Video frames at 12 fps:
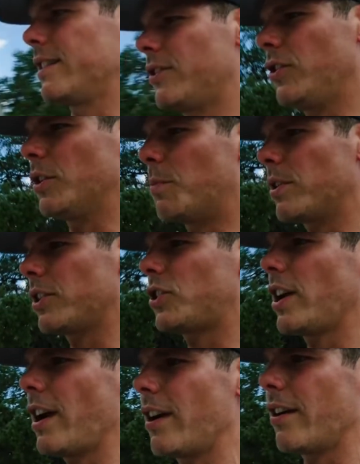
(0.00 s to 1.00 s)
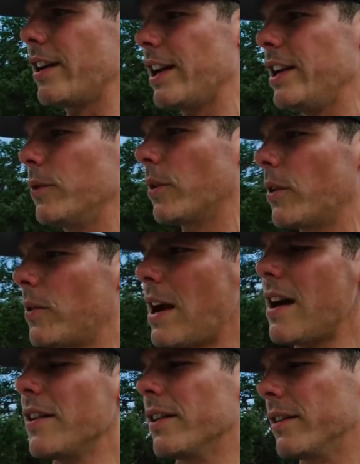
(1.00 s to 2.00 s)
So you can put a chair anywhere
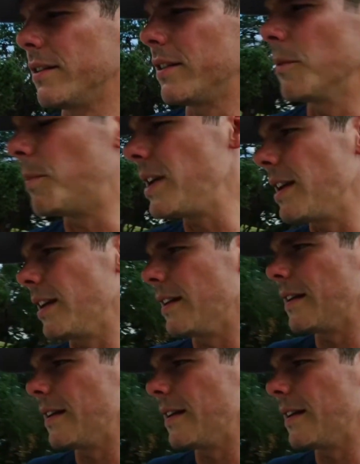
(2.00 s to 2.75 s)
around the pit